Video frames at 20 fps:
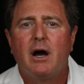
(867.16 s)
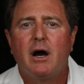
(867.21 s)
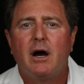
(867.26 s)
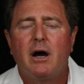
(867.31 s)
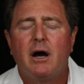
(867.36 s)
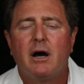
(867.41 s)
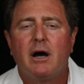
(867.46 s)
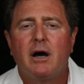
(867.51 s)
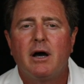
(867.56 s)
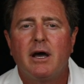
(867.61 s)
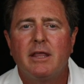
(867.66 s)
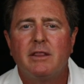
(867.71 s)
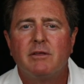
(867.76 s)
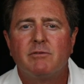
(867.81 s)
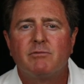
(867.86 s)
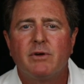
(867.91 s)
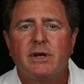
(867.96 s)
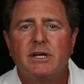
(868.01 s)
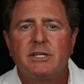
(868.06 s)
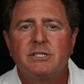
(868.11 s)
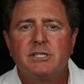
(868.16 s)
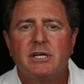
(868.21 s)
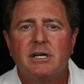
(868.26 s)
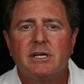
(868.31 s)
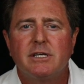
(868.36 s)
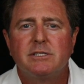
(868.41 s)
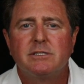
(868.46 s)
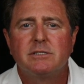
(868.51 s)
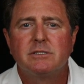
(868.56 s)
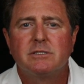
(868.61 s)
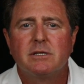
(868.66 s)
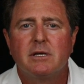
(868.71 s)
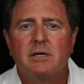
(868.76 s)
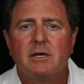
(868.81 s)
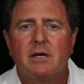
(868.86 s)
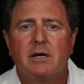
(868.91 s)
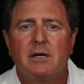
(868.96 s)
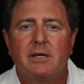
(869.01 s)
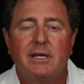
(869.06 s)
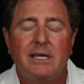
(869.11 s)
and the
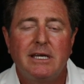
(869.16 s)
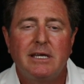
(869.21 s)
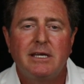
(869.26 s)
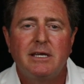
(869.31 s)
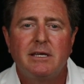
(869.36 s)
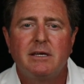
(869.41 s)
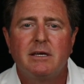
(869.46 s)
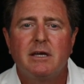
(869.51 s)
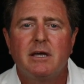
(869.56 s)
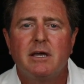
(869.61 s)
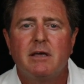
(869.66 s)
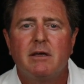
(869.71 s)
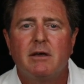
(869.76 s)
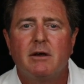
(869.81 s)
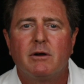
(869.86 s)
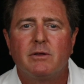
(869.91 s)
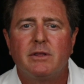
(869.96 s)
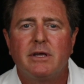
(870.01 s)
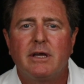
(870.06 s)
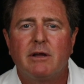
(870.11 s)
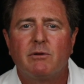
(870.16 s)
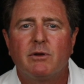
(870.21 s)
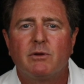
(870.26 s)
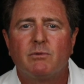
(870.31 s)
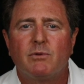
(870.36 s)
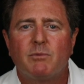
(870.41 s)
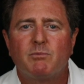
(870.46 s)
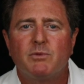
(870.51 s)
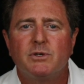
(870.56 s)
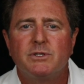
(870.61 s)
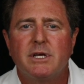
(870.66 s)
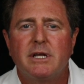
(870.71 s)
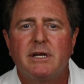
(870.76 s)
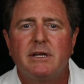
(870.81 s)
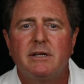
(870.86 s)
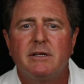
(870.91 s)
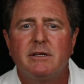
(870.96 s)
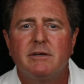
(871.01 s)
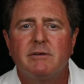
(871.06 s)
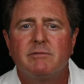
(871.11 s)
franchisee or the area
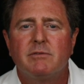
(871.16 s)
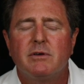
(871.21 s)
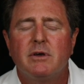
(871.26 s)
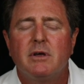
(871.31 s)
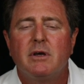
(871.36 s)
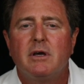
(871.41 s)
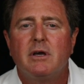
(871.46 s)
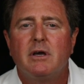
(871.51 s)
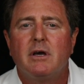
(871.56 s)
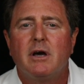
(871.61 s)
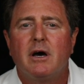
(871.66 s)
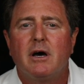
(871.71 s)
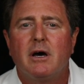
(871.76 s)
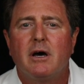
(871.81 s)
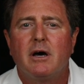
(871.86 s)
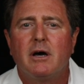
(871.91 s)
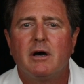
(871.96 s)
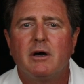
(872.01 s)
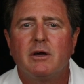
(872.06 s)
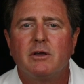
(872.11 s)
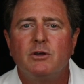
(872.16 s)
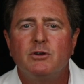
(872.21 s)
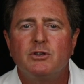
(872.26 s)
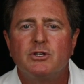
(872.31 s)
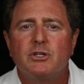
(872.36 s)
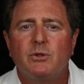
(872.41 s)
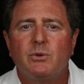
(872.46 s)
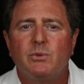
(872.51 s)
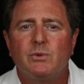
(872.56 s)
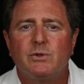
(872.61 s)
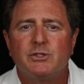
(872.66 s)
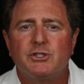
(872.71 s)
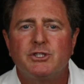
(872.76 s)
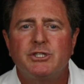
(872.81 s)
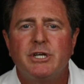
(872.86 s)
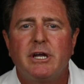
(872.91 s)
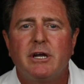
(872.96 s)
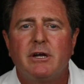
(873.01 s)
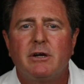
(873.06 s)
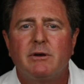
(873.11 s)
representative usually will
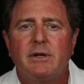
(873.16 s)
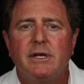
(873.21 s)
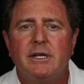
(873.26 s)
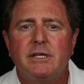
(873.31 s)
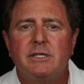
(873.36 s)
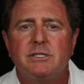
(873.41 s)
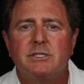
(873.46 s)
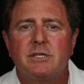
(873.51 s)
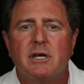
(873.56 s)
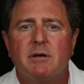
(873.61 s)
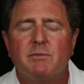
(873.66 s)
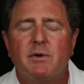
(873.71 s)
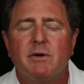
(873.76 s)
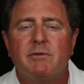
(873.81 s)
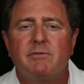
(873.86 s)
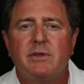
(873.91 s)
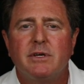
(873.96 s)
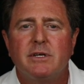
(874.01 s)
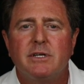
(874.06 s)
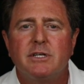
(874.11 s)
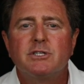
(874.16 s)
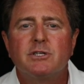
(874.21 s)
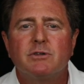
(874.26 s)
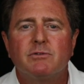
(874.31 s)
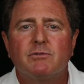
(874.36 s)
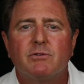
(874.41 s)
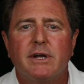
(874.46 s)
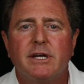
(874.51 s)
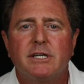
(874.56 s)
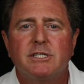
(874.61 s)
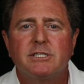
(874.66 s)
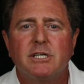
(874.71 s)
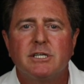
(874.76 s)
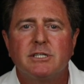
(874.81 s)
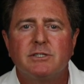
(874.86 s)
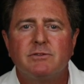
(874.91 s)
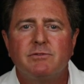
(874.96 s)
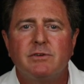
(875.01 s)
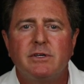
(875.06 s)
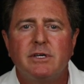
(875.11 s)
share in some of the initial
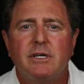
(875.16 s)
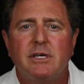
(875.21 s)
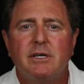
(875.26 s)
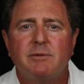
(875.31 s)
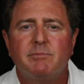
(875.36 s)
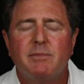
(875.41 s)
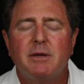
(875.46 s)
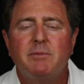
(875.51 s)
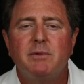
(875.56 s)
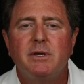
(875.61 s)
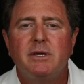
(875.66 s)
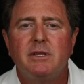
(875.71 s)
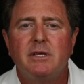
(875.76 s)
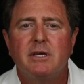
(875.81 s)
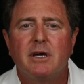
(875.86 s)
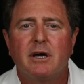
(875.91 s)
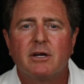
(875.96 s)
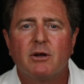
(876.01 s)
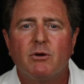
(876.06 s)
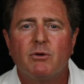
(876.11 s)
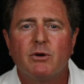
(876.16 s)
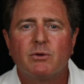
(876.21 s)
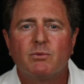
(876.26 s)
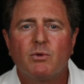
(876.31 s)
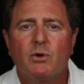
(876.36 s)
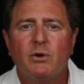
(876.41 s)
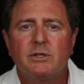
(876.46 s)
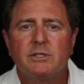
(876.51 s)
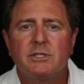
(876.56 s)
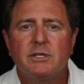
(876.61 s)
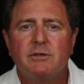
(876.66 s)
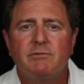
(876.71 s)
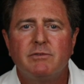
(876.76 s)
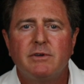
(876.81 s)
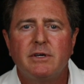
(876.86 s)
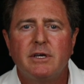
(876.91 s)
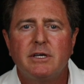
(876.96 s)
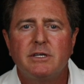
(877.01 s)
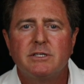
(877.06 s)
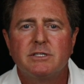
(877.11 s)
franchise fee and maybe the ongoing royalty
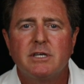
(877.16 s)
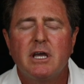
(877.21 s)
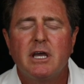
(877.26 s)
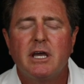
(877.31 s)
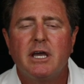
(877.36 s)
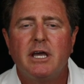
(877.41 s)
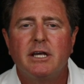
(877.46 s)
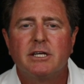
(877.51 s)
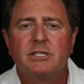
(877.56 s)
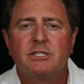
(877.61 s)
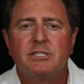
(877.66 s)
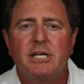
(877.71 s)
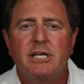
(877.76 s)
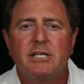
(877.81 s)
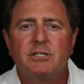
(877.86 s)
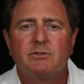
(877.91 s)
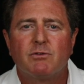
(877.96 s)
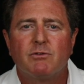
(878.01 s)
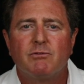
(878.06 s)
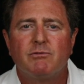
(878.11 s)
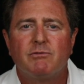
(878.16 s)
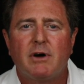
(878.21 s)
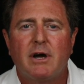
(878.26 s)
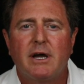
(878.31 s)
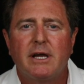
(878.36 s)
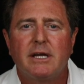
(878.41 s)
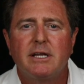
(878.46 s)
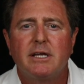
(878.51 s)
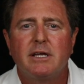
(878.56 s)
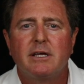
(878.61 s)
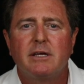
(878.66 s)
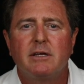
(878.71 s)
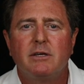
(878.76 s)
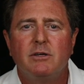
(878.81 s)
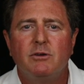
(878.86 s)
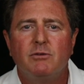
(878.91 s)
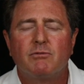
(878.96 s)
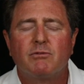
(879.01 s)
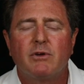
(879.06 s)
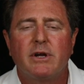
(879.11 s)
fees in exchange for
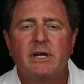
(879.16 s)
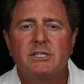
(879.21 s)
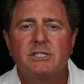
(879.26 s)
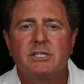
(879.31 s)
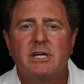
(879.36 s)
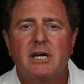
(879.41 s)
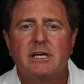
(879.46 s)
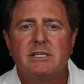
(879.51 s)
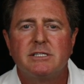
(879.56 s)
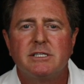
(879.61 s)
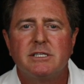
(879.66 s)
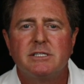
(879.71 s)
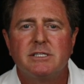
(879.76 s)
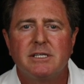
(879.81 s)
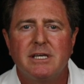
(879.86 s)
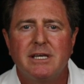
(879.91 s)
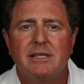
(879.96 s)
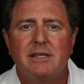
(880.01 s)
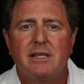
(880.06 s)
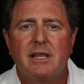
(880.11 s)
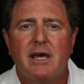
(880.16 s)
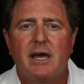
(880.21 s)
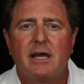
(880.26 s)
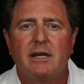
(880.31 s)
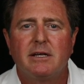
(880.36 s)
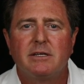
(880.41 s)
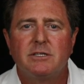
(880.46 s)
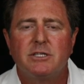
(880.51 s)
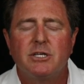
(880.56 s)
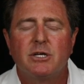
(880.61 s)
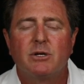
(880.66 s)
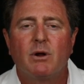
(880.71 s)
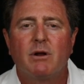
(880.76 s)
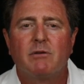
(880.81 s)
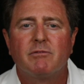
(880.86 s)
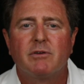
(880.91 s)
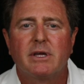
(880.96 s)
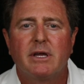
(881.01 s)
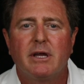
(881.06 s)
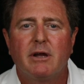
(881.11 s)
finding you franchises in that
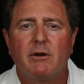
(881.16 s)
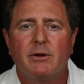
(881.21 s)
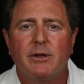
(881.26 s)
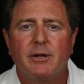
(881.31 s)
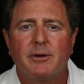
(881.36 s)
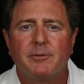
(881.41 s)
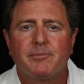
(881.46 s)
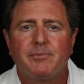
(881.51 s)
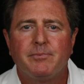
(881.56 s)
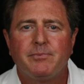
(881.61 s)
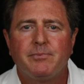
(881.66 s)
geographic area.